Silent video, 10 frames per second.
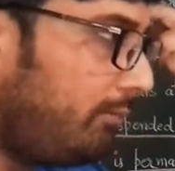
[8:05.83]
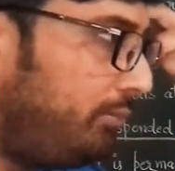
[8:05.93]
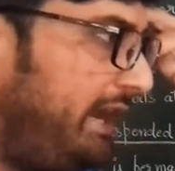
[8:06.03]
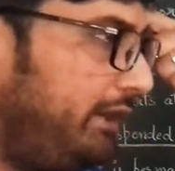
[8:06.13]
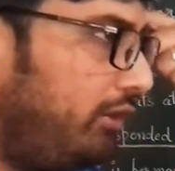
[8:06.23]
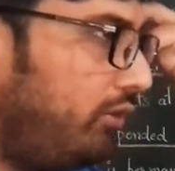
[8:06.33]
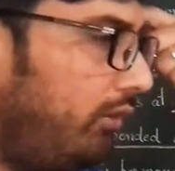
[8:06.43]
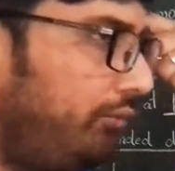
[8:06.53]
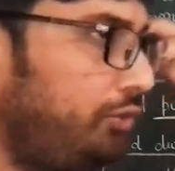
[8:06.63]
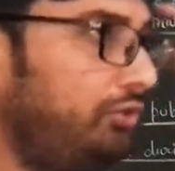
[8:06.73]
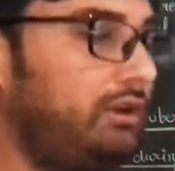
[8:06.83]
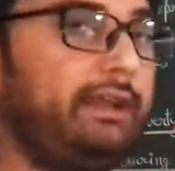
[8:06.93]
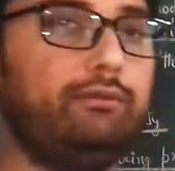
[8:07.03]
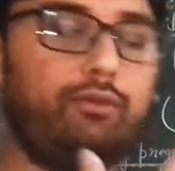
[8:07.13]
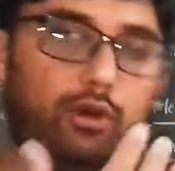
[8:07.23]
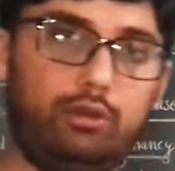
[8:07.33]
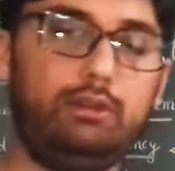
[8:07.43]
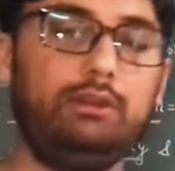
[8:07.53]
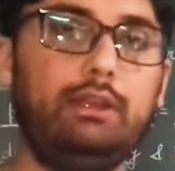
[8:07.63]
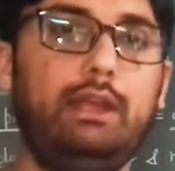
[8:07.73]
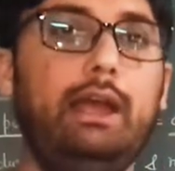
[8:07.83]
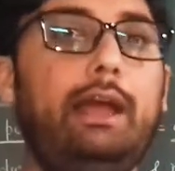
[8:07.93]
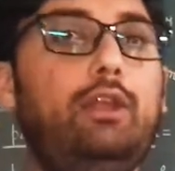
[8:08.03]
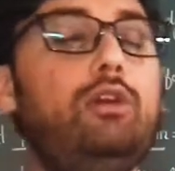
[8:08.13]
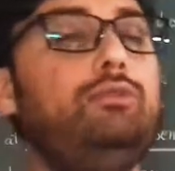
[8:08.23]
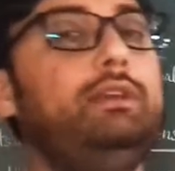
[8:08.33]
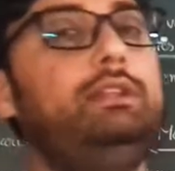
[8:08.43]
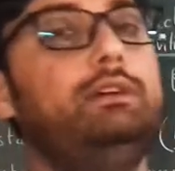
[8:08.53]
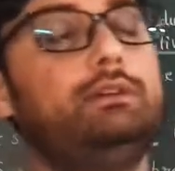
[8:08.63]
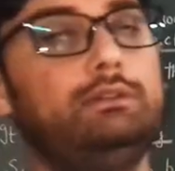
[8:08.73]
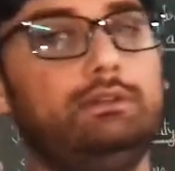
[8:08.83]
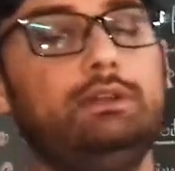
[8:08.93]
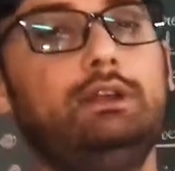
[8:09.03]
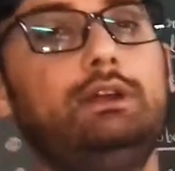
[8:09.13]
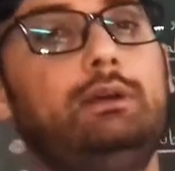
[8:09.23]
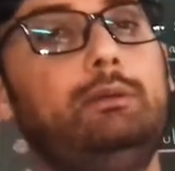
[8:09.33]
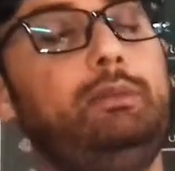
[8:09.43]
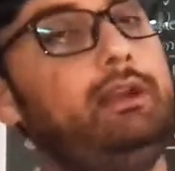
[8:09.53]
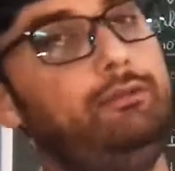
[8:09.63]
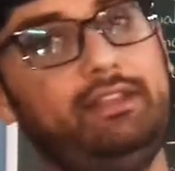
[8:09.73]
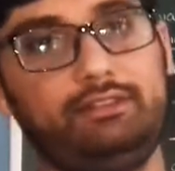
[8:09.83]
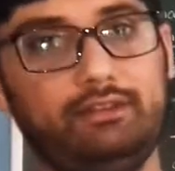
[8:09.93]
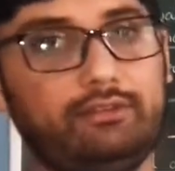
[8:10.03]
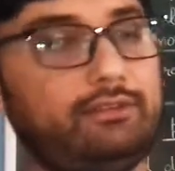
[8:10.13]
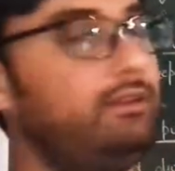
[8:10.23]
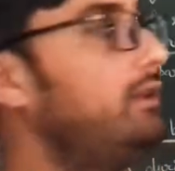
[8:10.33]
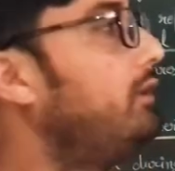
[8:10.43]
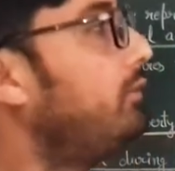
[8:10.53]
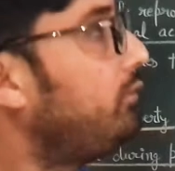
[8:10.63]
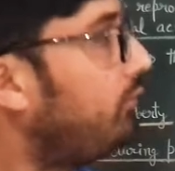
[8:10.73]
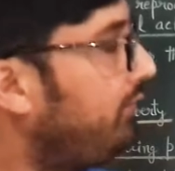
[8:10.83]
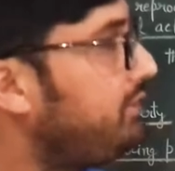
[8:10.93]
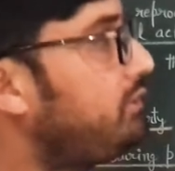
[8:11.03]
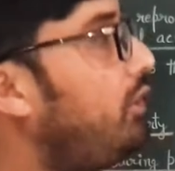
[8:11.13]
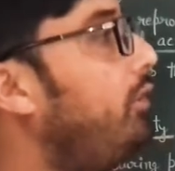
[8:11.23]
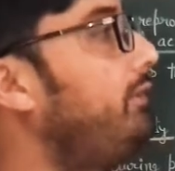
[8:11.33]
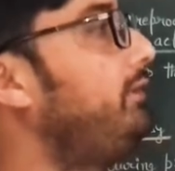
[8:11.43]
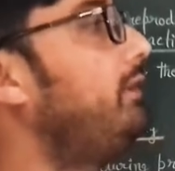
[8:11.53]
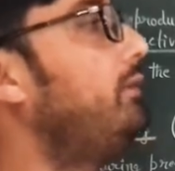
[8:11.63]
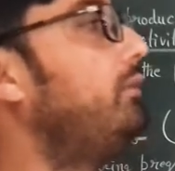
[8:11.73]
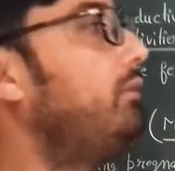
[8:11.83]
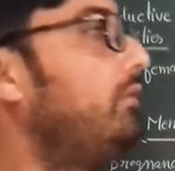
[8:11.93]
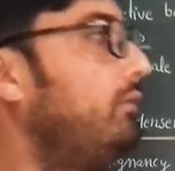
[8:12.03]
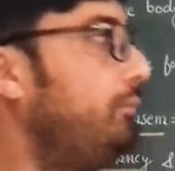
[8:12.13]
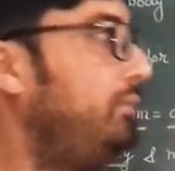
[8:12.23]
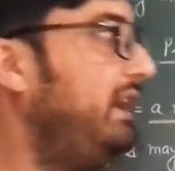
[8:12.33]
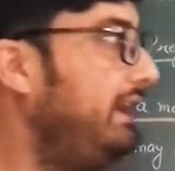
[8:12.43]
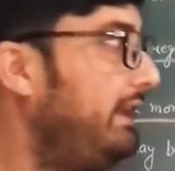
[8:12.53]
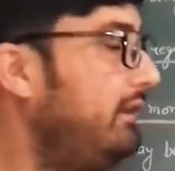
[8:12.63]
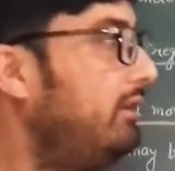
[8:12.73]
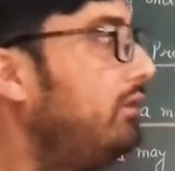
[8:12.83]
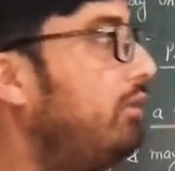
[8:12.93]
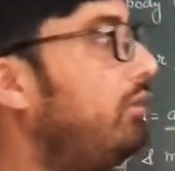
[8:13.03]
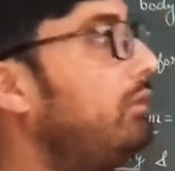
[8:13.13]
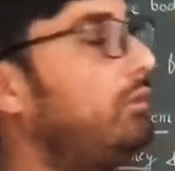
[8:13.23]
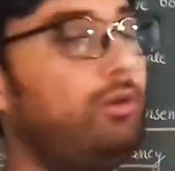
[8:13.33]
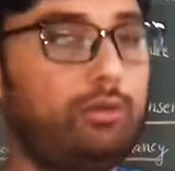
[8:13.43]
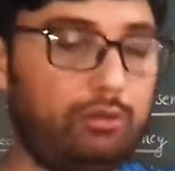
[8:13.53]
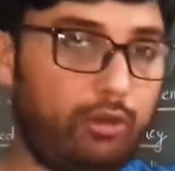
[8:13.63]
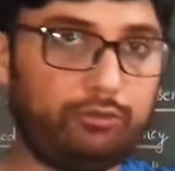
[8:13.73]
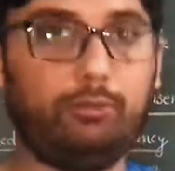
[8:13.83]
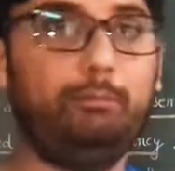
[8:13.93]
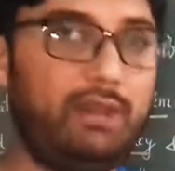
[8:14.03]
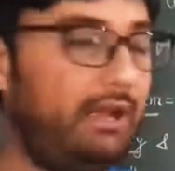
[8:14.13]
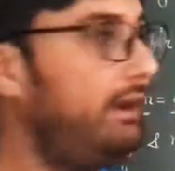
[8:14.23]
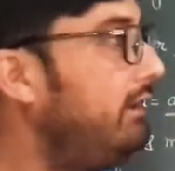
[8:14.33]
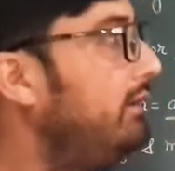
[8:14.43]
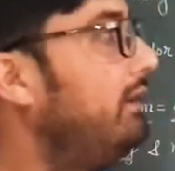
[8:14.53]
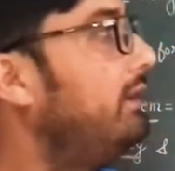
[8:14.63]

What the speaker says: breakdown of uterine wall along with blood vessels, which cause bleeding or loss of blood,